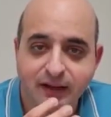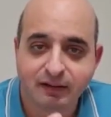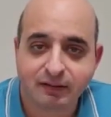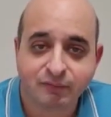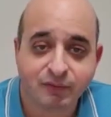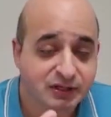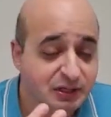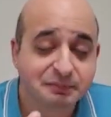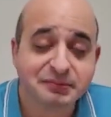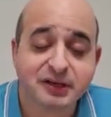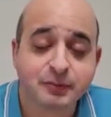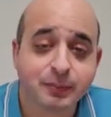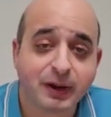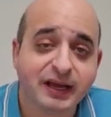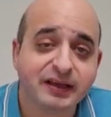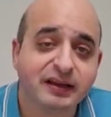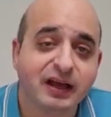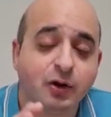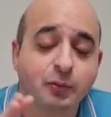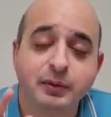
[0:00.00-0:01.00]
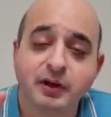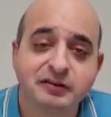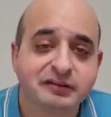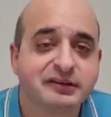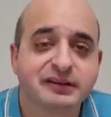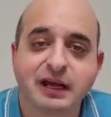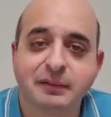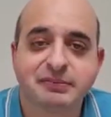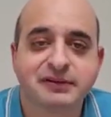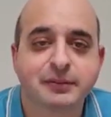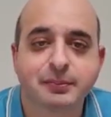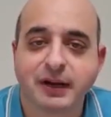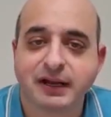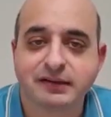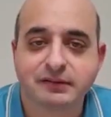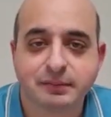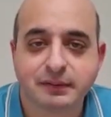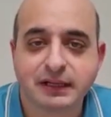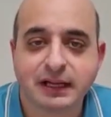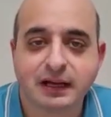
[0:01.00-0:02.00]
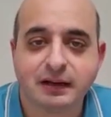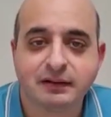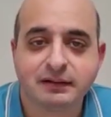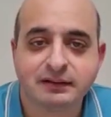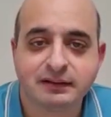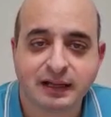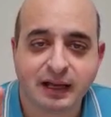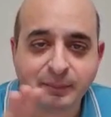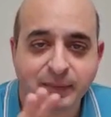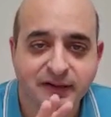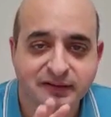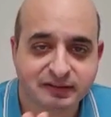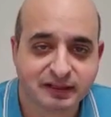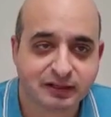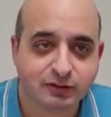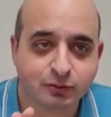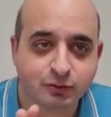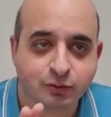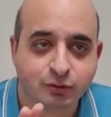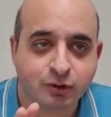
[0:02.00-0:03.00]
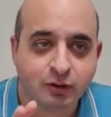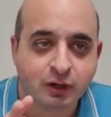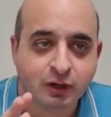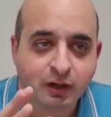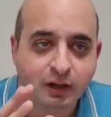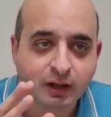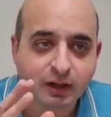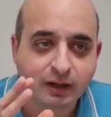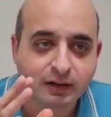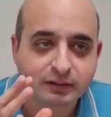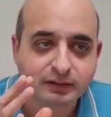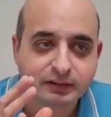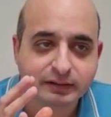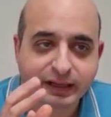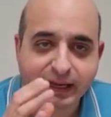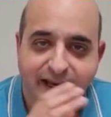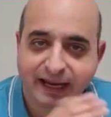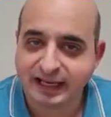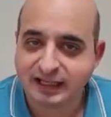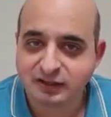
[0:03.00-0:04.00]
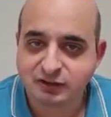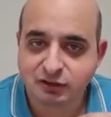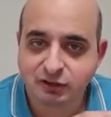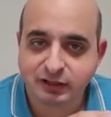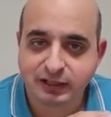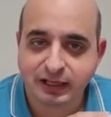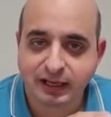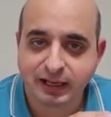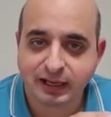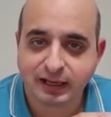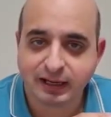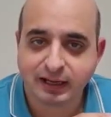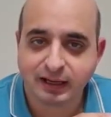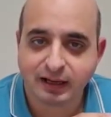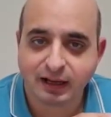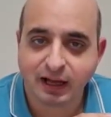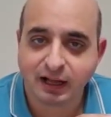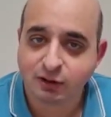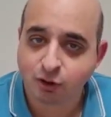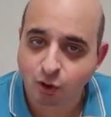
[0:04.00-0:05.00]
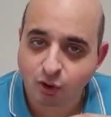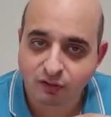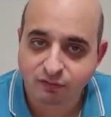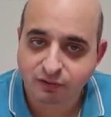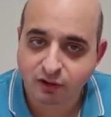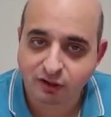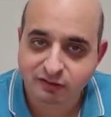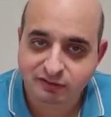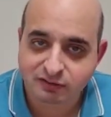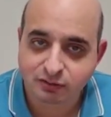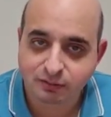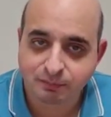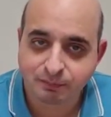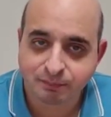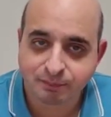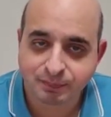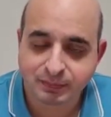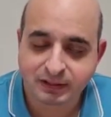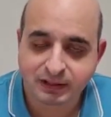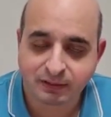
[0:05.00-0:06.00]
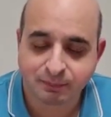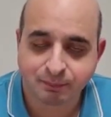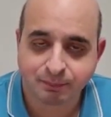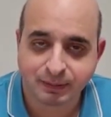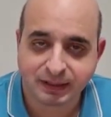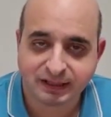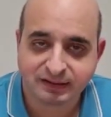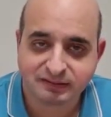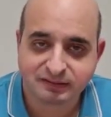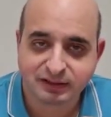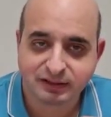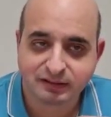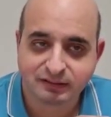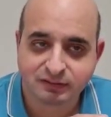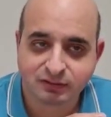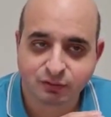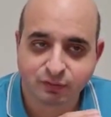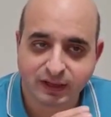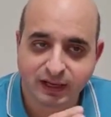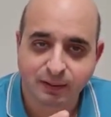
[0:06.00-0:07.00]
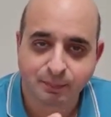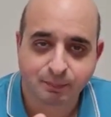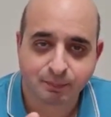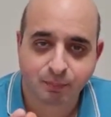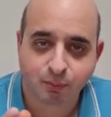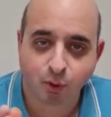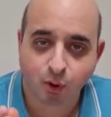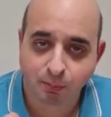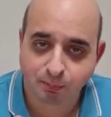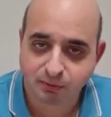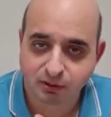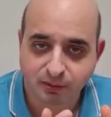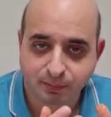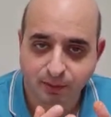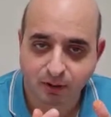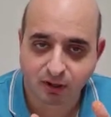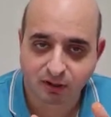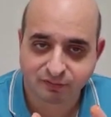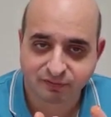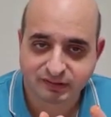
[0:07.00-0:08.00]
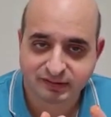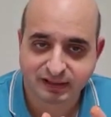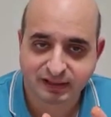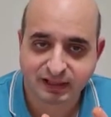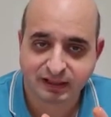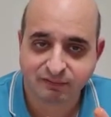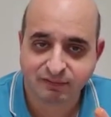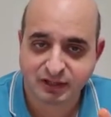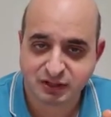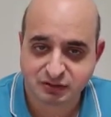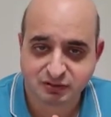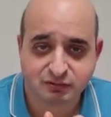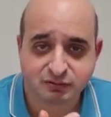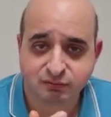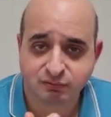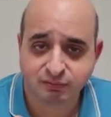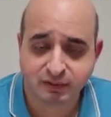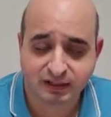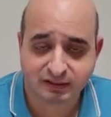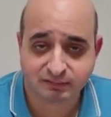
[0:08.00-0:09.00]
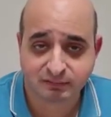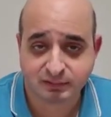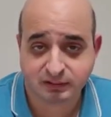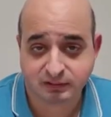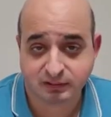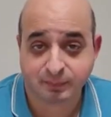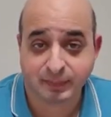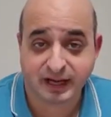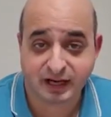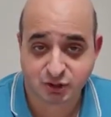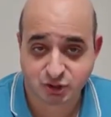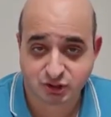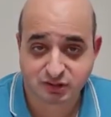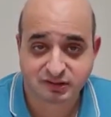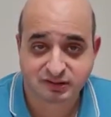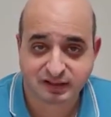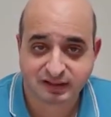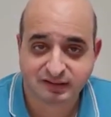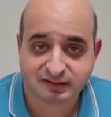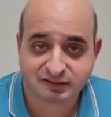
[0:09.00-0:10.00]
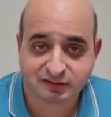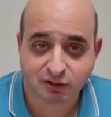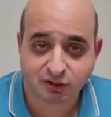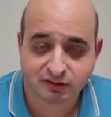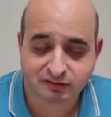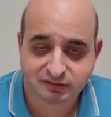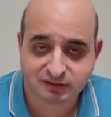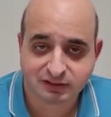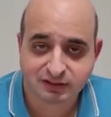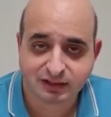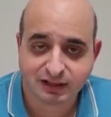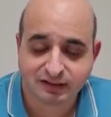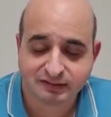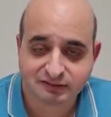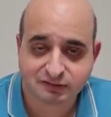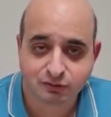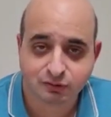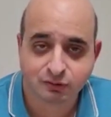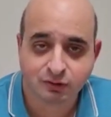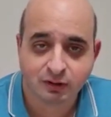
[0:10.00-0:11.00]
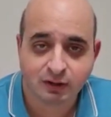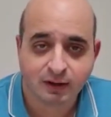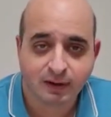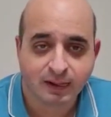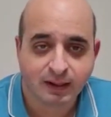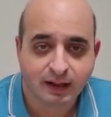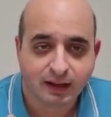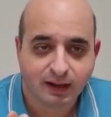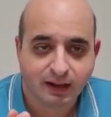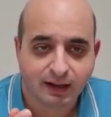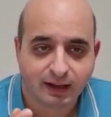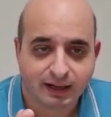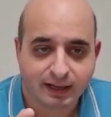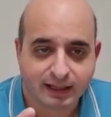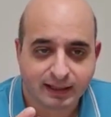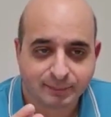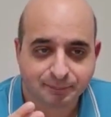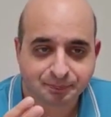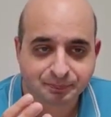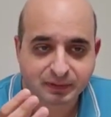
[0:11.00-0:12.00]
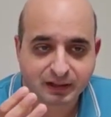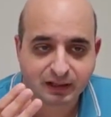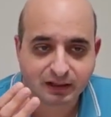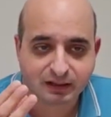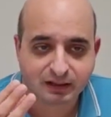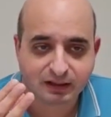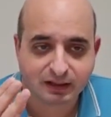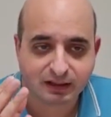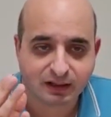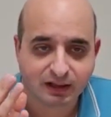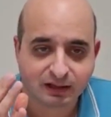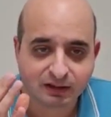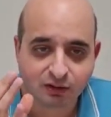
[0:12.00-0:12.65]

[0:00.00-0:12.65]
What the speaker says: Which I'm surprised, I'll be honest, I'm surprised by that. Damasqino tend to get a lot of custom. They're based in quite a popular part of the city, which is where the merchant city starts in Glasgow. A